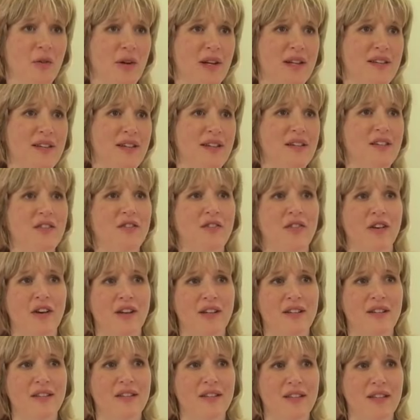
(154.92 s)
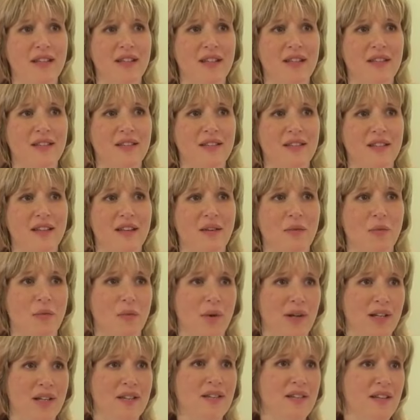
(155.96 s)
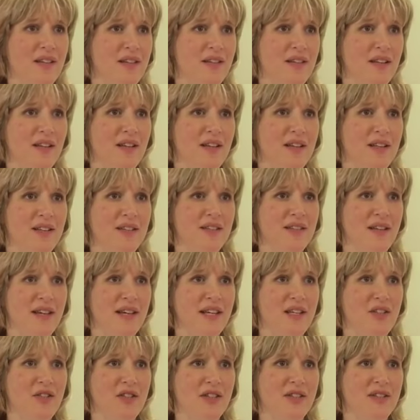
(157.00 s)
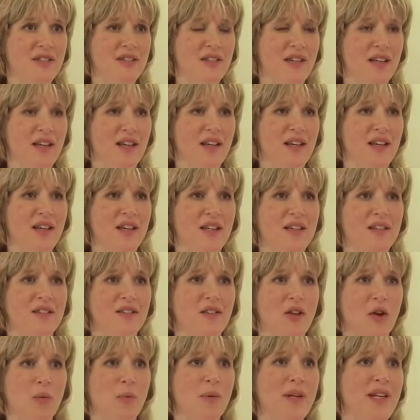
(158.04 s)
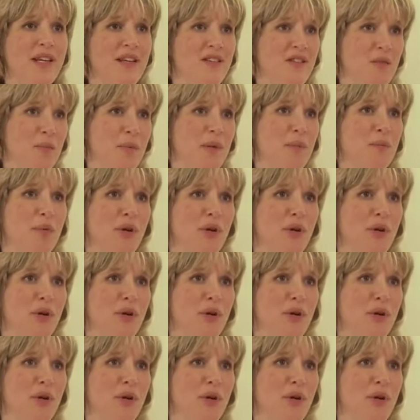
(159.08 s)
to identify disease when it's in its early stages. So we need to be